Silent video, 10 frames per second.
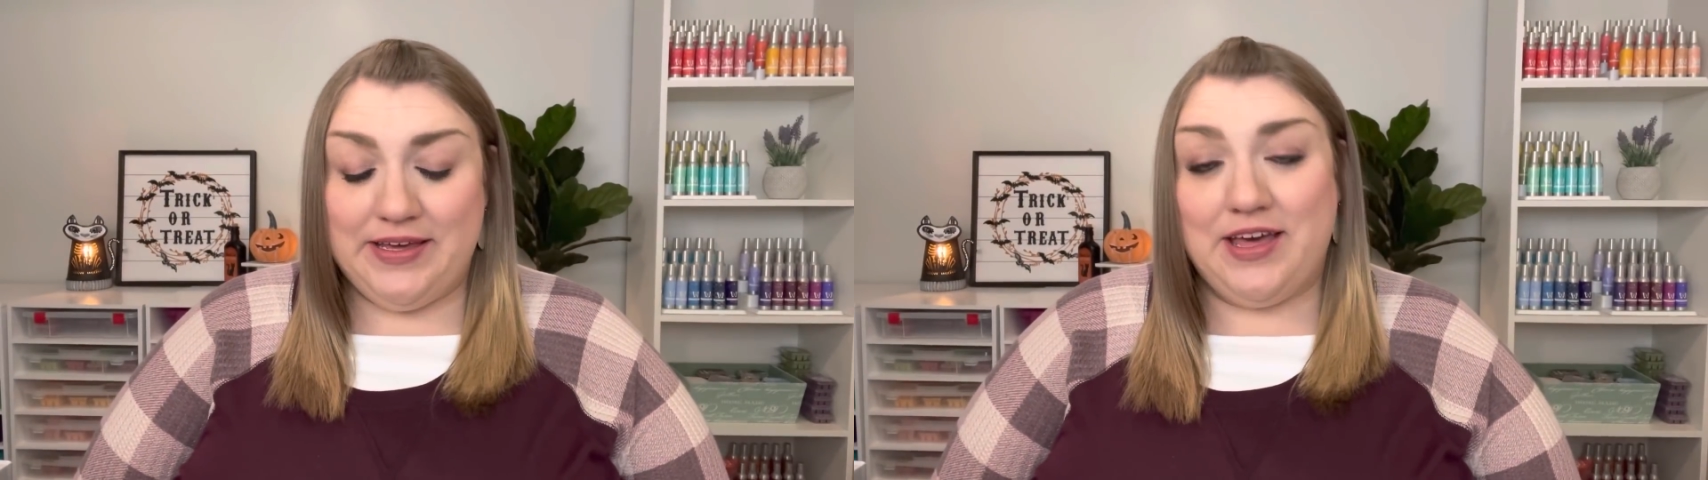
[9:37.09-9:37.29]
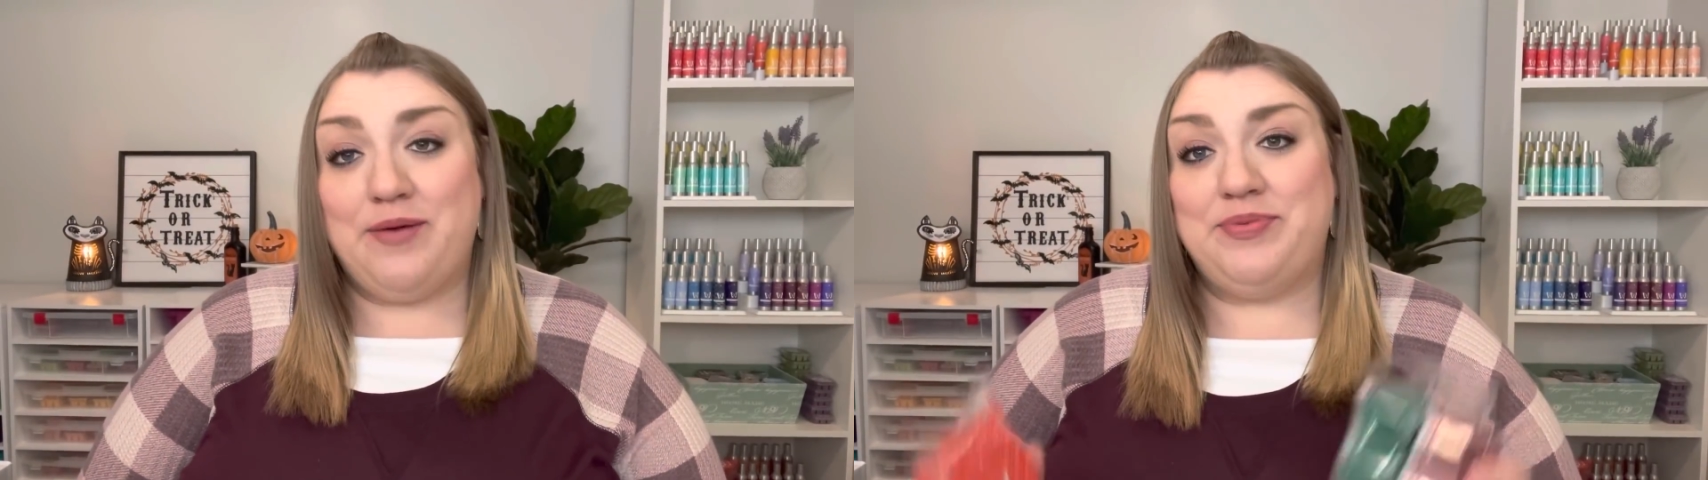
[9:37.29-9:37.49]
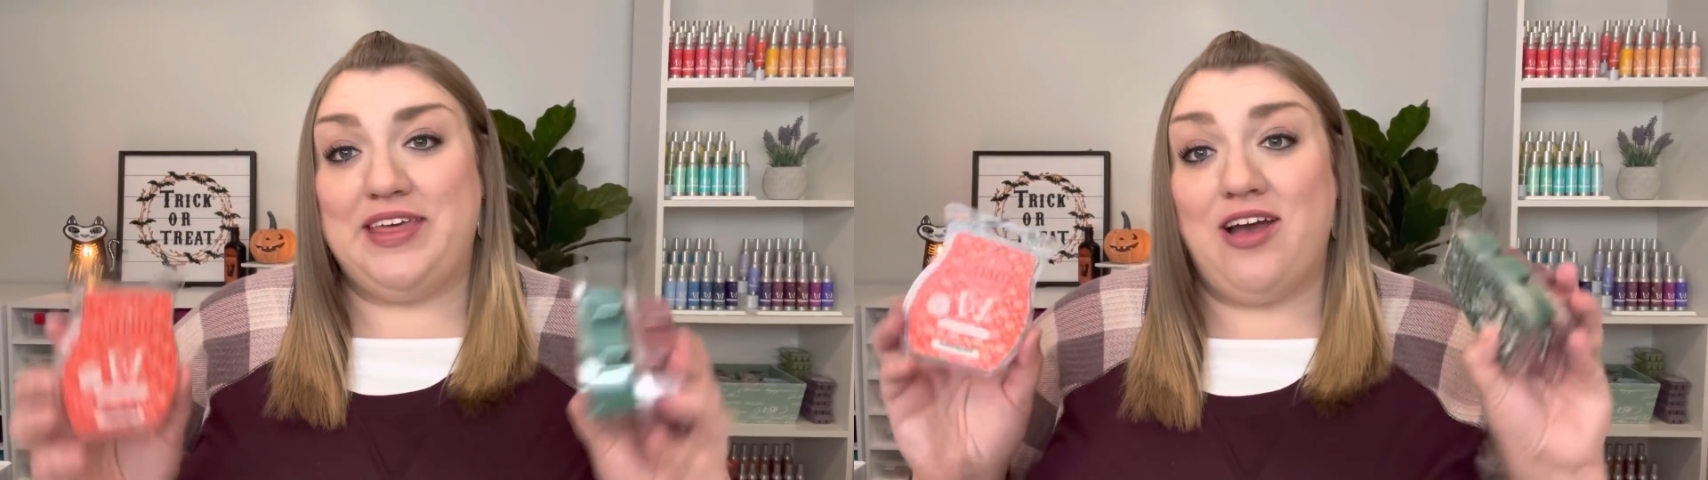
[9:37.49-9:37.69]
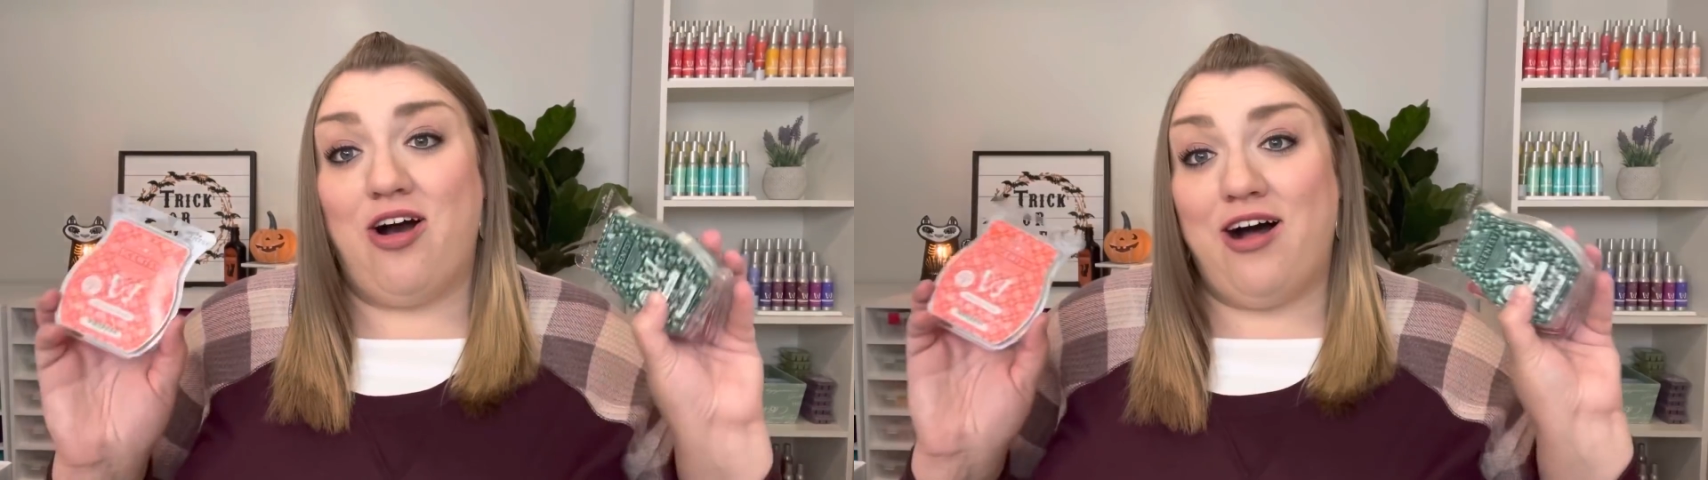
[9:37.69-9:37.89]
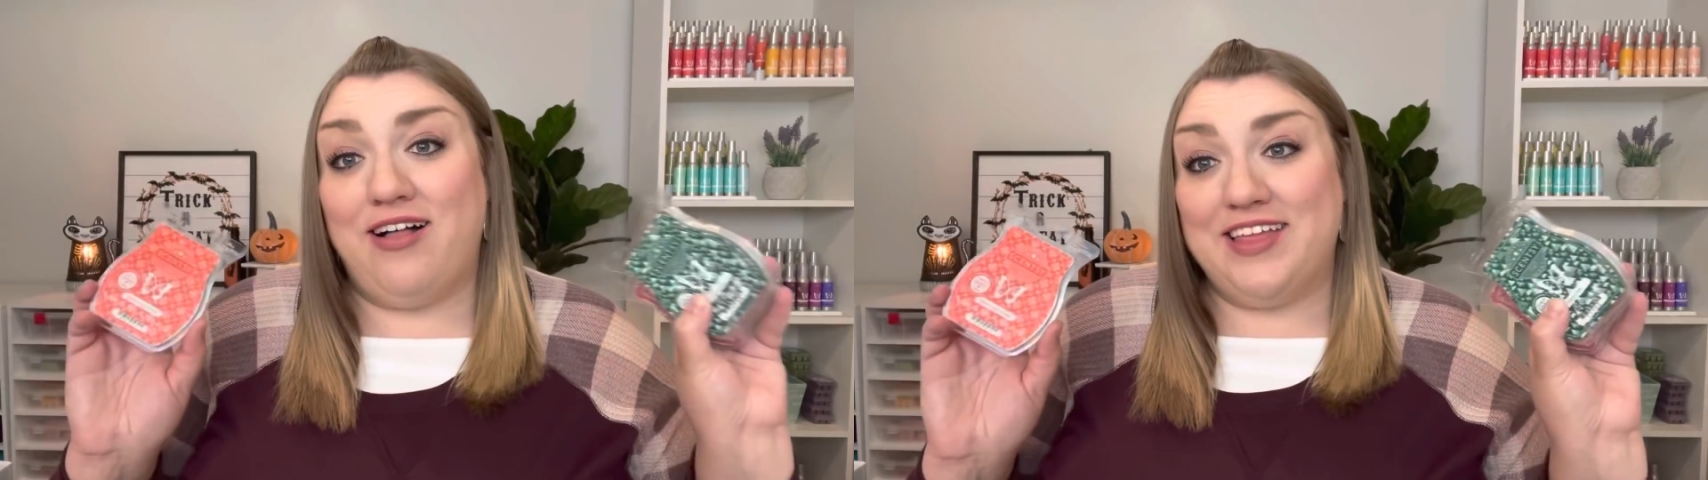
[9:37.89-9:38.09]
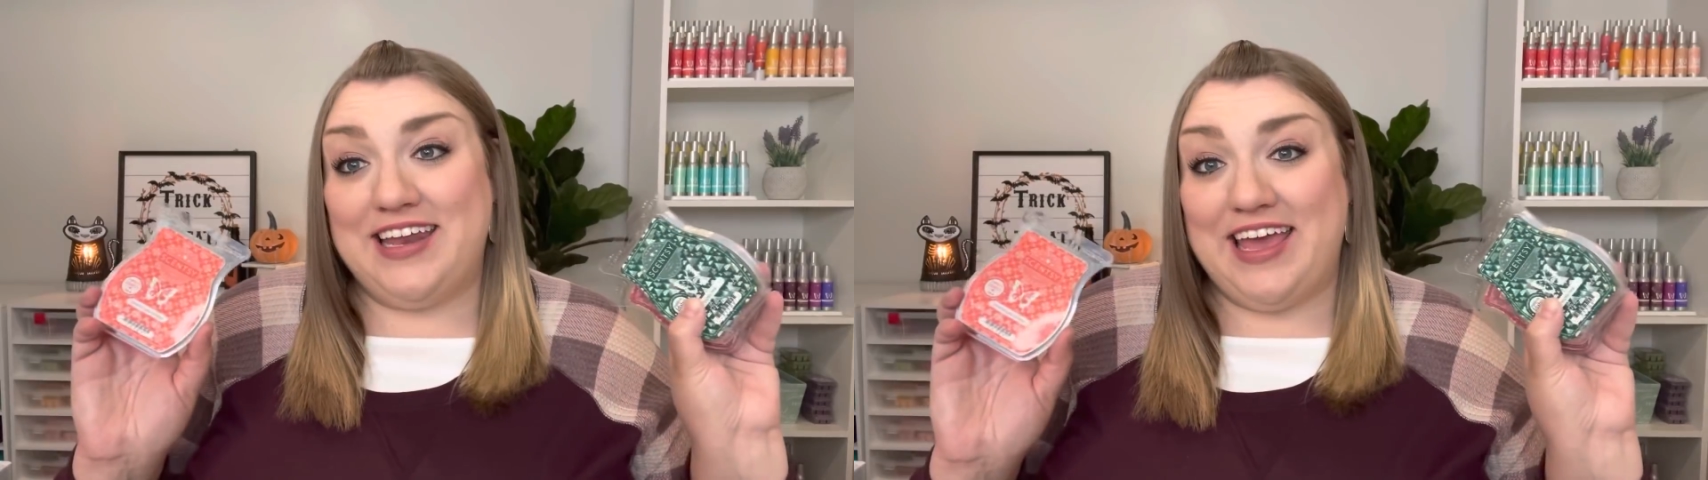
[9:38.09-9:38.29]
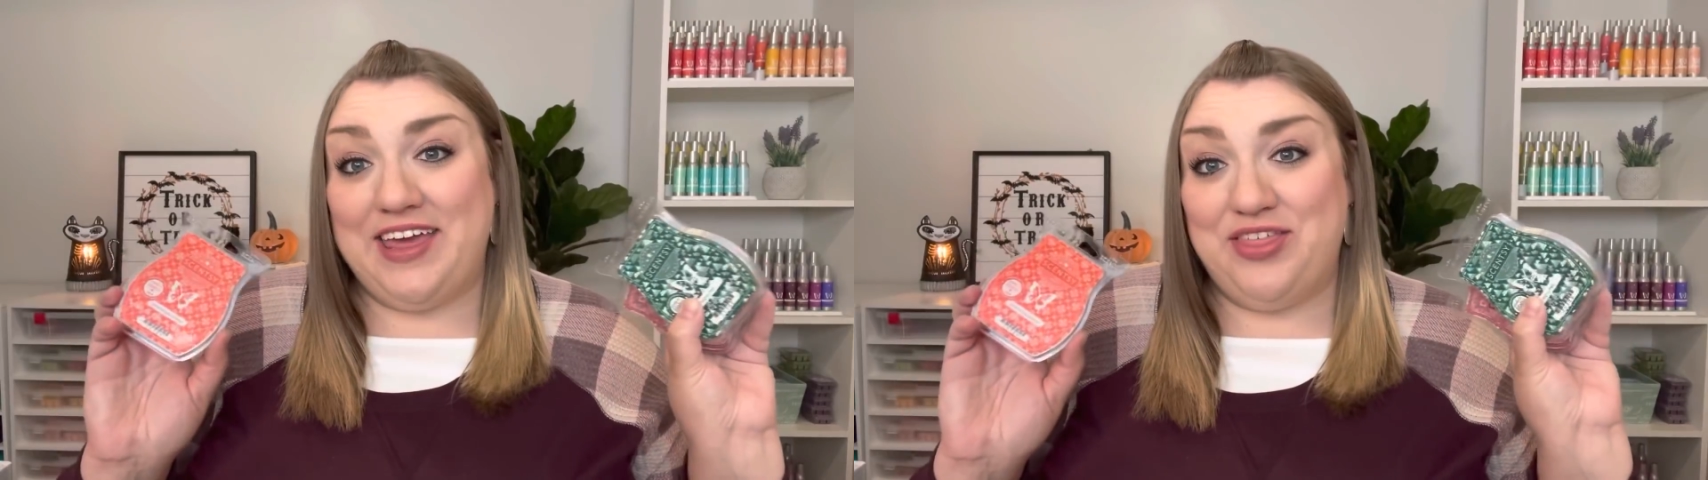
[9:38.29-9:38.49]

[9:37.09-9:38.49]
up the holiday